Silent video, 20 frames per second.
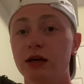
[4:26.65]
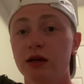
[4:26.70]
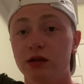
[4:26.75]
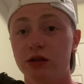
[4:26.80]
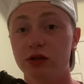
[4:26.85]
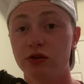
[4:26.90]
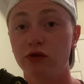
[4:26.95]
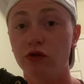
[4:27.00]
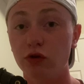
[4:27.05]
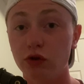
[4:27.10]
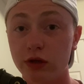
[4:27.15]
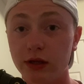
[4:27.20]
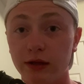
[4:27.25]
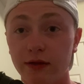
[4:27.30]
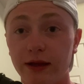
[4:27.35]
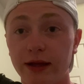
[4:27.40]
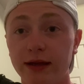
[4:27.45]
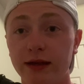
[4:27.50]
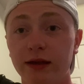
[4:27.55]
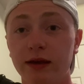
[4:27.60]
is looking
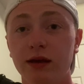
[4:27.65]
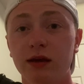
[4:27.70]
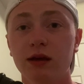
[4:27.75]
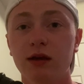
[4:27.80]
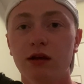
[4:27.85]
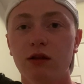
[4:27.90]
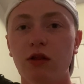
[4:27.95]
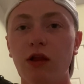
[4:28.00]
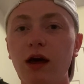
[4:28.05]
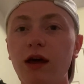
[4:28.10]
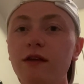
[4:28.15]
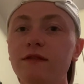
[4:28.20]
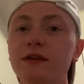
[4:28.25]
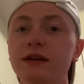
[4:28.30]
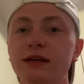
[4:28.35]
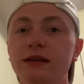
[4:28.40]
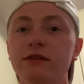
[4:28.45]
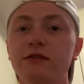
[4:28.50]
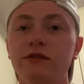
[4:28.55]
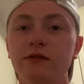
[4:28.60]
like. A lot of
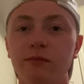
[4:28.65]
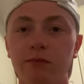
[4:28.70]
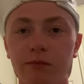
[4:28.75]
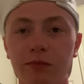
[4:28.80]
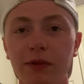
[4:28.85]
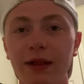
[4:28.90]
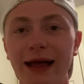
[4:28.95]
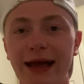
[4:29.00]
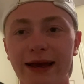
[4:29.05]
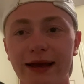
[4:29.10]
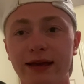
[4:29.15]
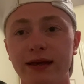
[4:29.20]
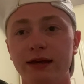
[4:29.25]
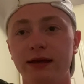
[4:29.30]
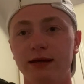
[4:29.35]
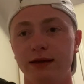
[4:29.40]
it is black.